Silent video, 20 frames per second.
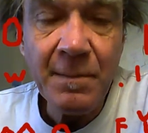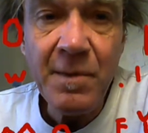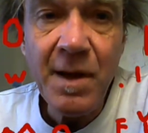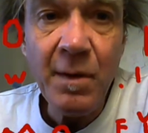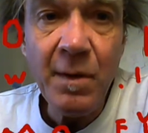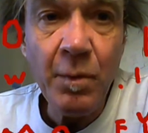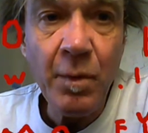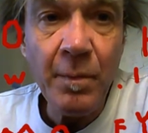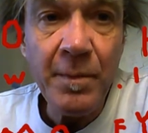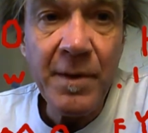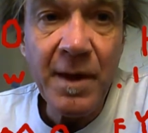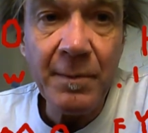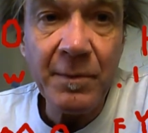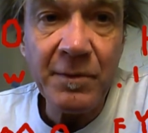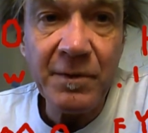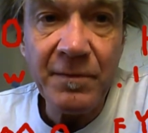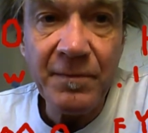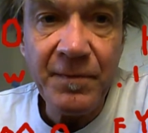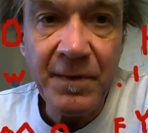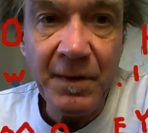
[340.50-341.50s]
Okay, we
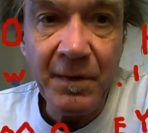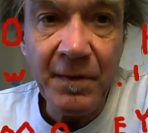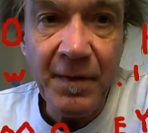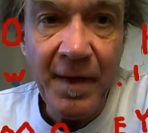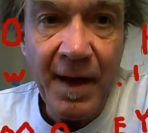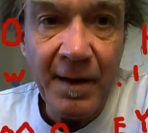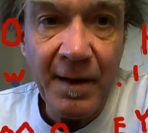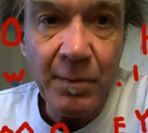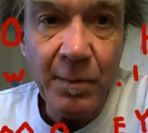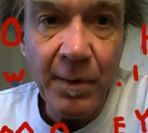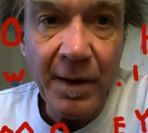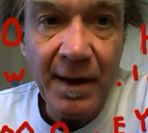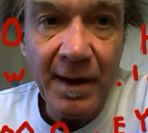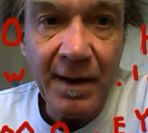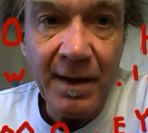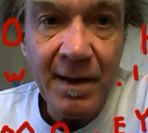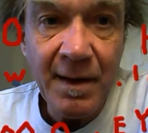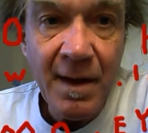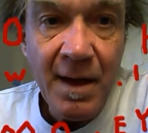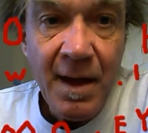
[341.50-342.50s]
feel that
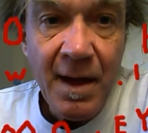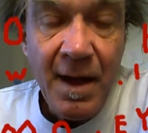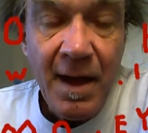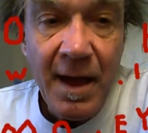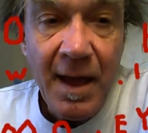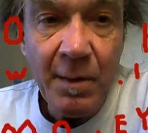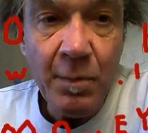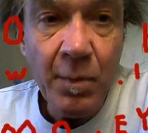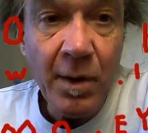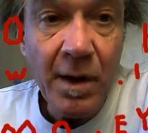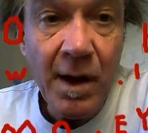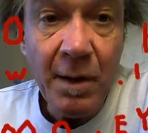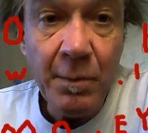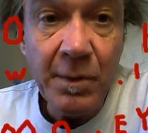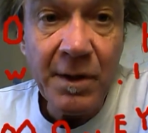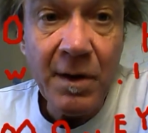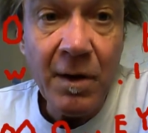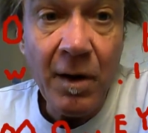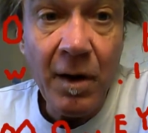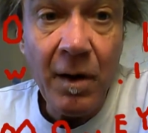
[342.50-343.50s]
way in what I
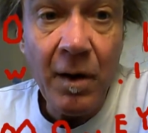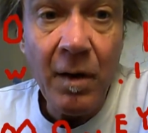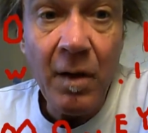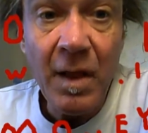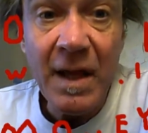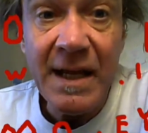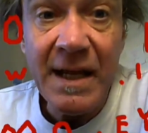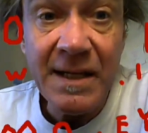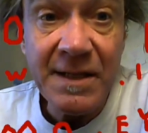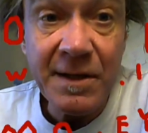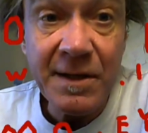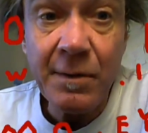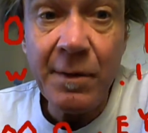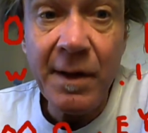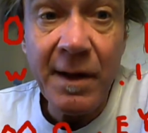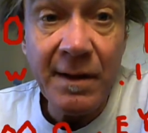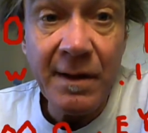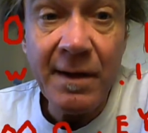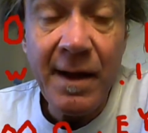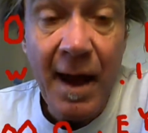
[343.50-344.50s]
would call
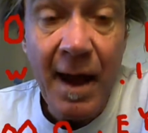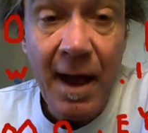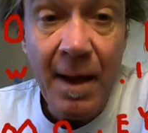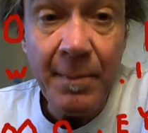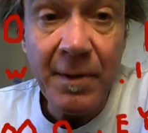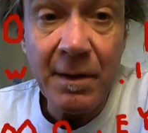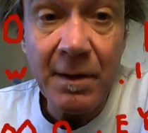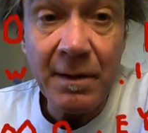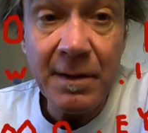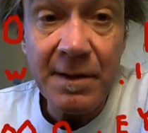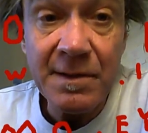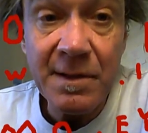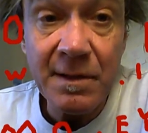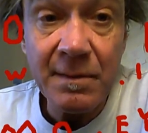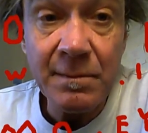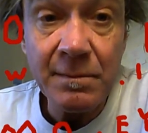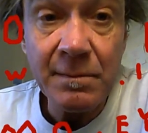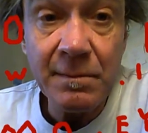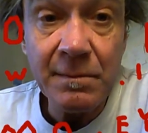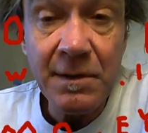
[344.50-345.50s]
integrated capitalism.